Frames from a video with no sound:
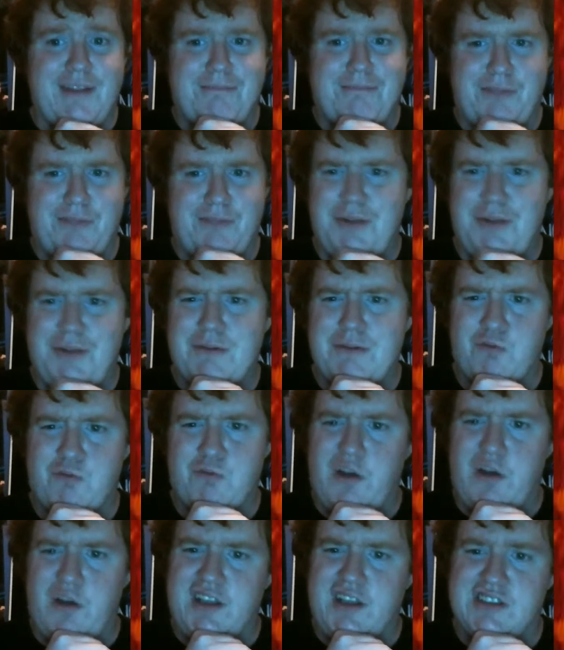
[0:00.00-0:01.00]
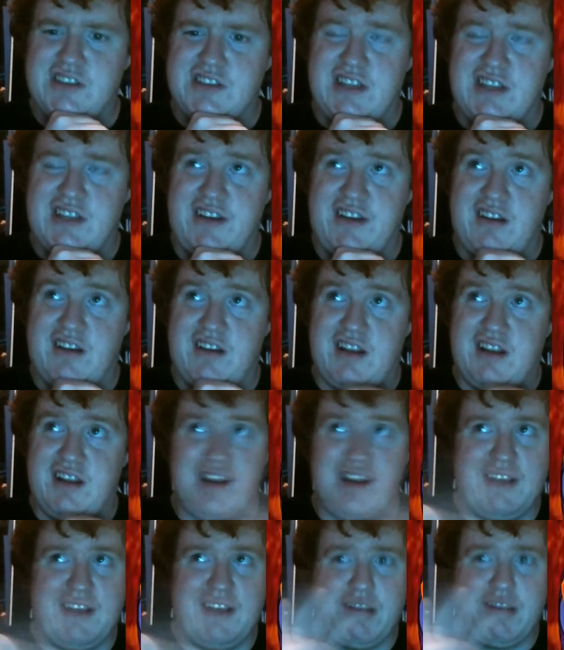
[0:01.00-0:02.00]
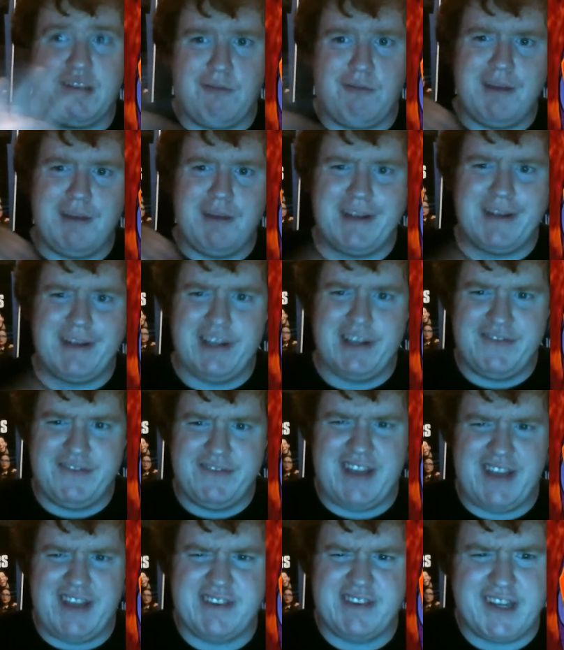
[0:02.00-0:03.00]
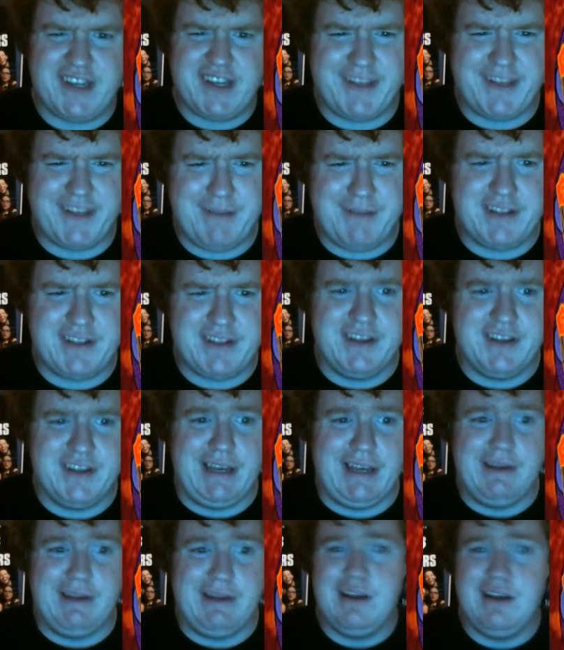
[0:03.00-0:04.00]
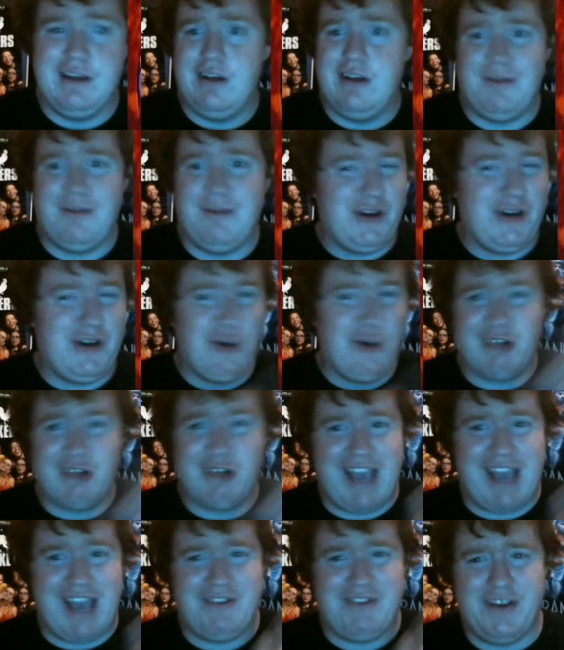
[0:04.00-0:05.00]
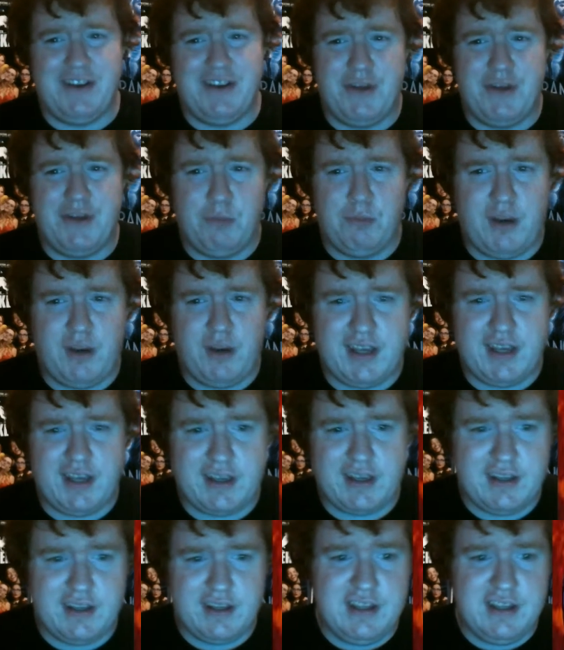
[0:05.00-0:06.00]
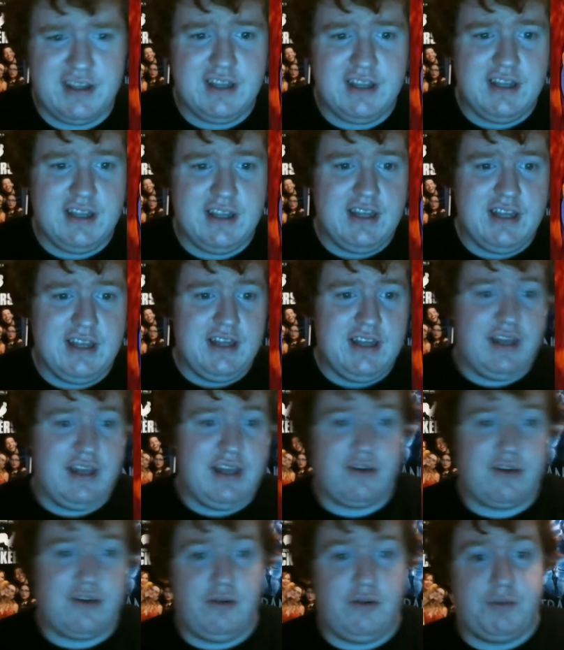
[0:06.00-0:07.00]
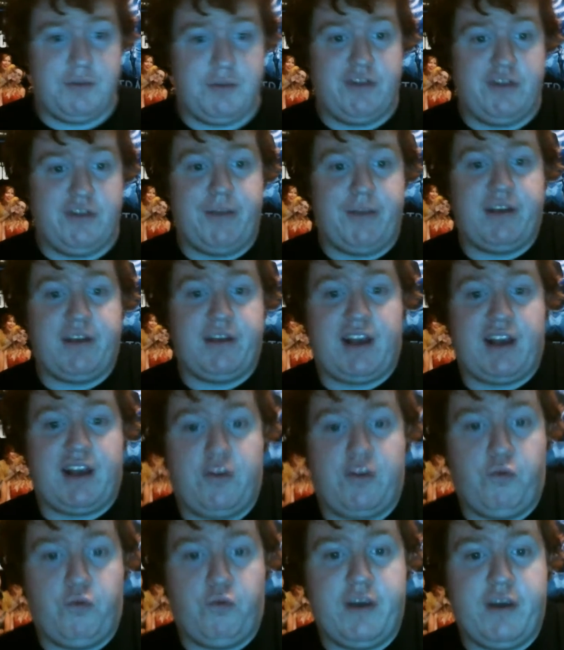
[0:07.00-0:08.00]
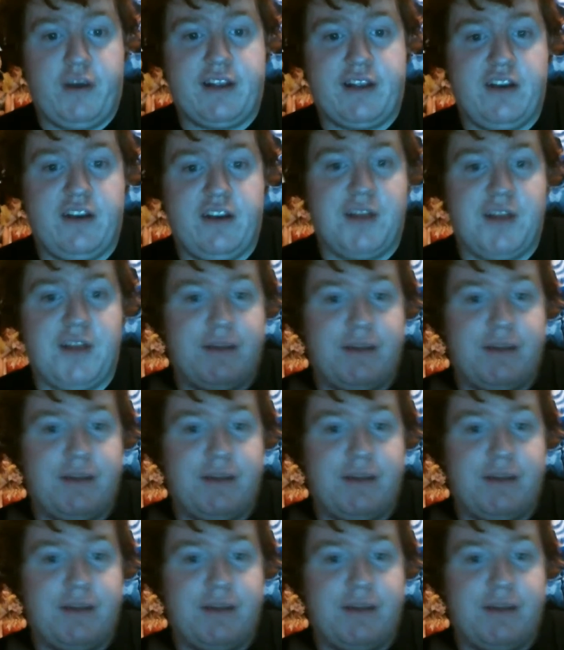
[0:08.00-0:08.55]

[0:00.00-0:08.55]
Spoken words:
a little bit rushed and went a little faster than expected. And all in all, Gavin ended up winning. And of course, by trying to against Rick, the others